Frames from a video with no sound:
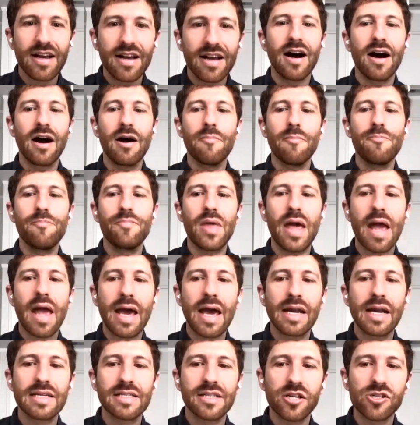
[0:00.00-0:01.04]
um,
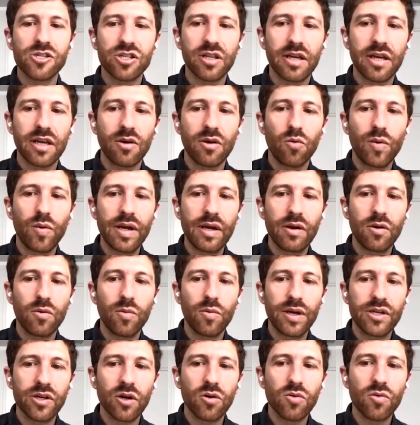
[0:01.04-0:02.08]
and essentially, we
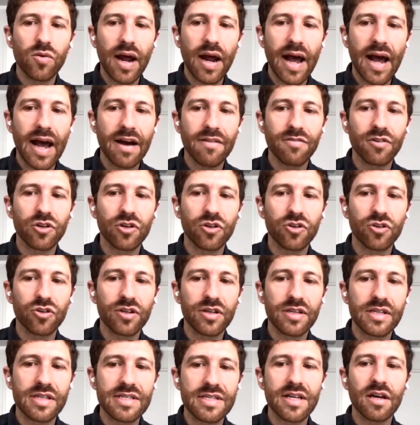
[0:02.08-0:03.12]
we don't have a
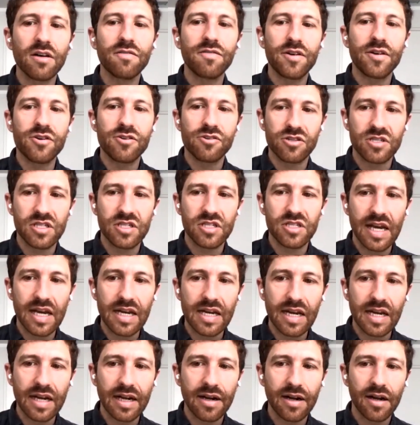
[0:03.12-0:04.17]
good self
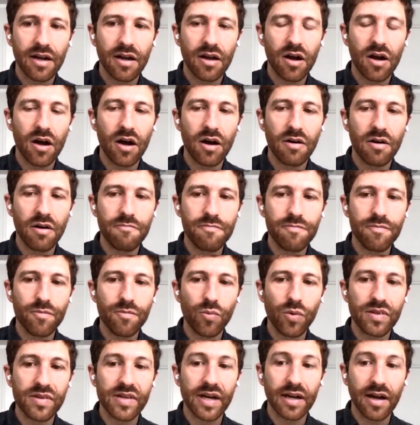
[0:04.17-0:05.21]
understanding um,
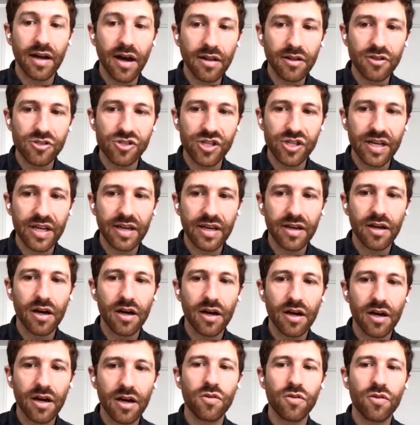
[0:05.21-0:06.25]
with technology
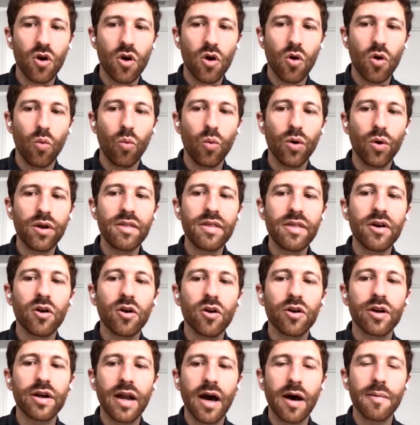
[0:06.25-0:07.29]
of what are the
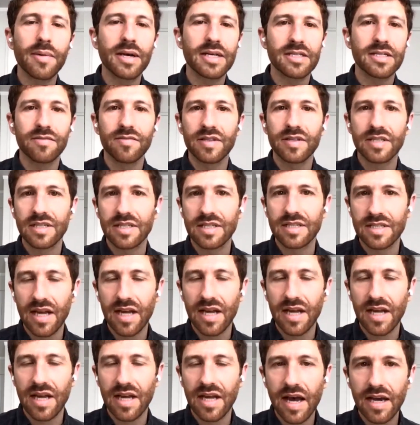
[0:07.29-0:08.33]
ergonomics of a
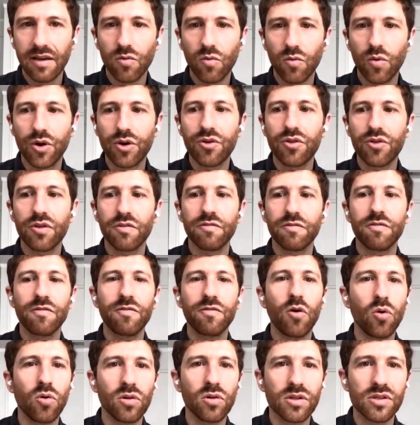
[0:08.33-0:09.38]
society? What are the
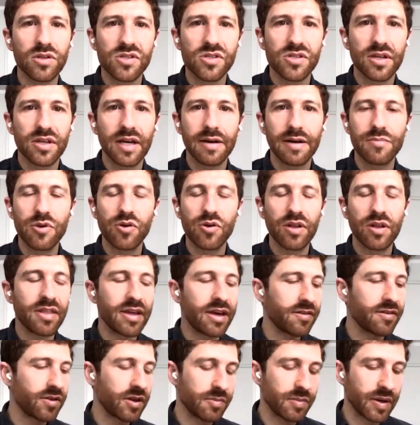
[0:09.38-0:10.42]
folds? Um, you
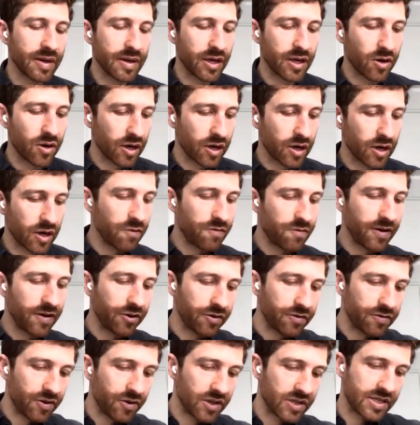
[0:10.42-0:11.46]
can think of it, my, you know, our
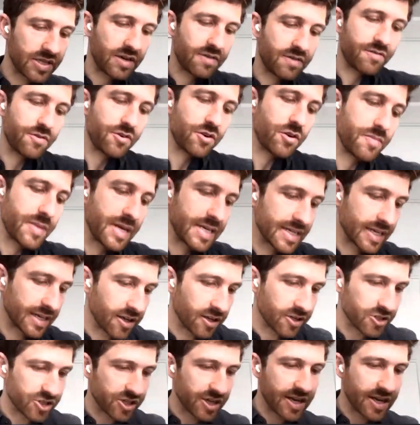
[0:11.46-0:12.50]
co-founder for the Center for Humane
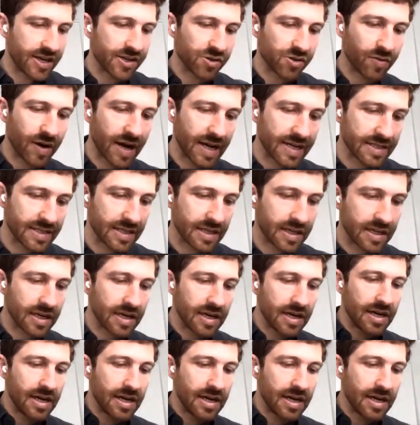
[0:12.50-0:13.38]
Technology, Aza Raskin,